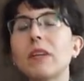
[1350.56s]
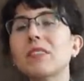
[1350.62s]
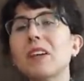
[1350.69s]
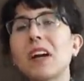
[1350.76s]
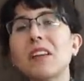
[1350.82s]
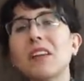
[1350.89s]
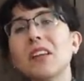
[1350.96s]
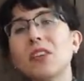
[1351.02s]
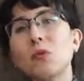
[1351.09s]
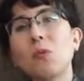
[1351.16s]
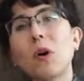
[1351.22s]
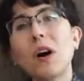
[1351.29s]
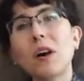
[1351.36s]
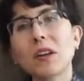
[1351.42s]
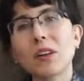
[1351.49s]
it's kind of like the
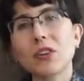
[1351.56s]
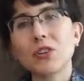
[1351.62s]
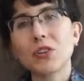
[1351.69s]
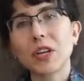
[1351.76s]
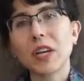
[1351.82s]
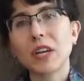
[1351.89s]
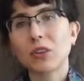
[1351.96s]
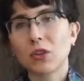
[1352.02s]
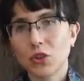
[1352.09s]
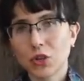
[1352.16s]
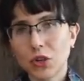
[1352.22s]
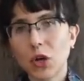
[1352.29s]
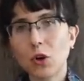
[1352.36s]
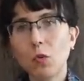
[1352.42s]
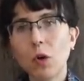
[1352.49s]
wallet on chain the
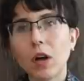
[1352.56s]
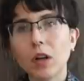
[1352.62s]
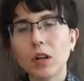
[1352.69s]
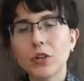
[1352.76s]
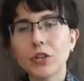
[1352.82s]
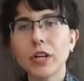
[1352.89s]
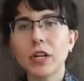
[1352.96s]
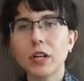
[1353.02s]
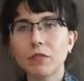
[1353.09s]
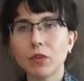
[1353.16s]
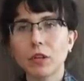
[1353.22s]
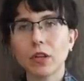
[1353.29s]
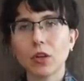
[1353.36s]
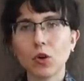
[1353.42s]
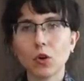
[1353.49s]
chanel wallet on chain if you
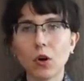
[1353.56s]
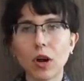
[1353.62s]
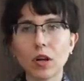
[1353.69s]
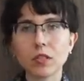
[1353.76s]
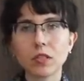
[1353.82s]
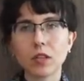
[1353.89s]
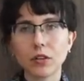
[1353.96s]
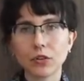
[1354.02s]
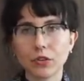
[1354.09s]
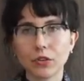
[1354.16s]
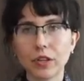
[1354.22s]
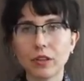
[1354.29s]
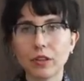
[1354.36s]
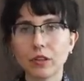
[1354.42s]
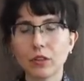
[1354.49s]
like cross it
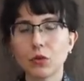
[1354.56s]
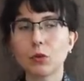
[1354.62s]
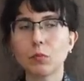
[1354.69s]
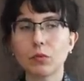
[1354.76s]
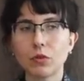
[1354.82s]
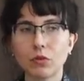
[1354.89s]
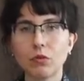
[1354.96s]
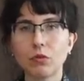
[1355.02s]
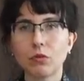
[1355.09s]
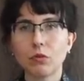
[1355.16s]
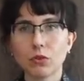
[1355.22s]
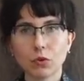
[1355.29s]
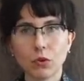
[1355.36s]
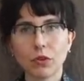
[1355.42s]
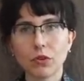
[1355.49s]
underneath the loop to
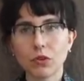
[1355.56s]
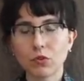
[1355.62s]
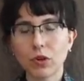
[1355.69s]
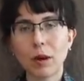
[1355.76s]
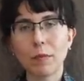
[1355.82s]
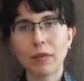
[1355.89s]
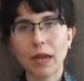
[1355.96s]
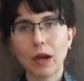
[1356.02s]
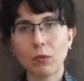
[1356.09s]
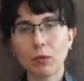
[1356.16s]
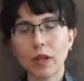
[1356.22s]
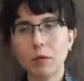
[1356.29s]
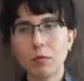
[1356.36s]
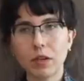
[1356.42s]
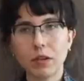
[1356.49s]
shorten the strap that
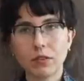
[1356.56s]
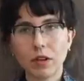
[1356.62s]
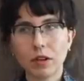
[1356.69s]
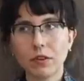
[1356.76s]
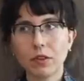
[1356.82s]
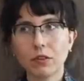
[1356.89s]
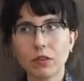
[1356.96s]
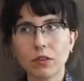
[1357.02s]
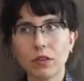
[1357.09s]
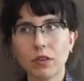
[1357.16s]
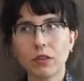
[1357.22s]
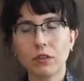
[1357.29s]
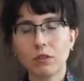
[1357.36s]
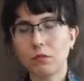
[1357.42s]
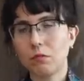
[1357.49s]
way because
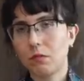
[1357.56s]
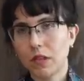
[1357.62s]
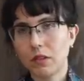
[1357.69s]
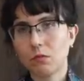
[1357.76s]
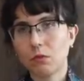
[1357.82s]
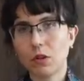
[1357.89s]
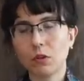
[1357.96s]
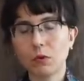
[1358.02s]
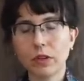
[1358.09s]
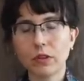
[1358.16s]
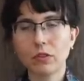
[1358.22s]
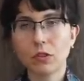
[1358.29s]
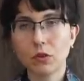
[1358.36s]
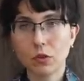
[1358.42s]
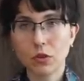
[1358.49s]
obviously that's one of the
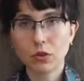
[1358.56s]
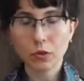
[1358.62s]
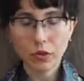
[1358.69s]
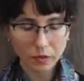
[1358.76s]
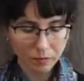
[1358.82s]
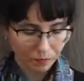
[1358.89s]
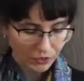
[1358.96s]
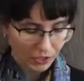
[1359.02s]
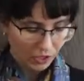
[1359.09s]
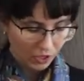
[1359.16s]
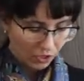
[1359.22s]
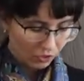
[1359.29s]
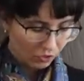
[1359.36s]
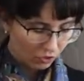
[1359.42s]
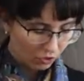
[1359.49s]
ways that you can do it
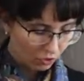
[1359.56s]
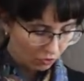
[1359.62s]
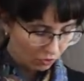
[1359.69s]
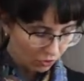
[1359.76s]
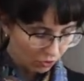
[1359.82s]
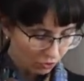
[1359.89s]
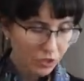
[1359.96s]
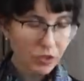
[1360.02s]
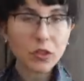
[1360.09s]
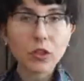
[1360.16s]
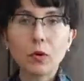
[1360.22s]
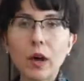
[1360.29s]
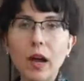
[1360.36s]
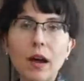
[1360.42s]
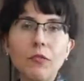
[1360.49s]
so the only thing
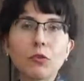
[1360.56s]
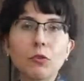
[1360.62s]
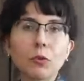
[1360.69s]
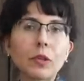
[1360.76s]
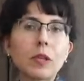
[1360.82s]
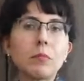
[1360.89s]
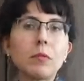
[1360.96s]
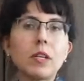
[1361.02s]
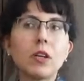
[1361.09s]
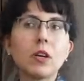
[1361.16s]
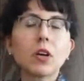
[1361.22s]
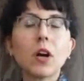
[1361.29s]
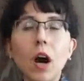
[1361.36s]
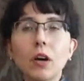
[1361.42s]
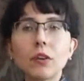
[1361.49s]
you have to really be
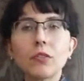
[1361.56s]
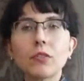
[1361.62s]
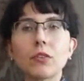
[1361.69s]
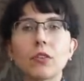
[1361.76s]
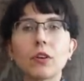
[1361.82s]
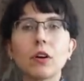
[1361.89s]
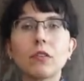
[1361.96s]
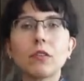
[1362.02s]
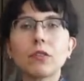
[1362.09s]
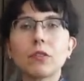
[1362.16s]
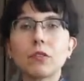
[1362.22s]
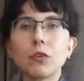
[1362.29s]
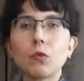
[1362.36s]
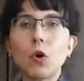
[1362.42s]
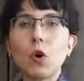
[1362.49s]
cognizant of is
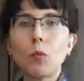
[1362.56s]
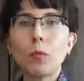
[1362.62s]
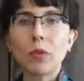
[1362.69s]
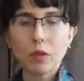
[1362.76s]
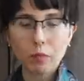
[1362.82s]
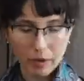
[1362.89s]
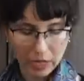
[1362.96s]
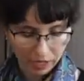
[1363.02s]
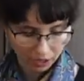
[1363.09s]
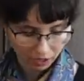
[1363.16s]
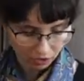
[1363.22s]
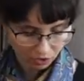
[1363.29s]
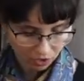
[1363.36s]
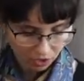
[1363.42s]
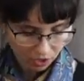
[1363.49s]
if you open the bag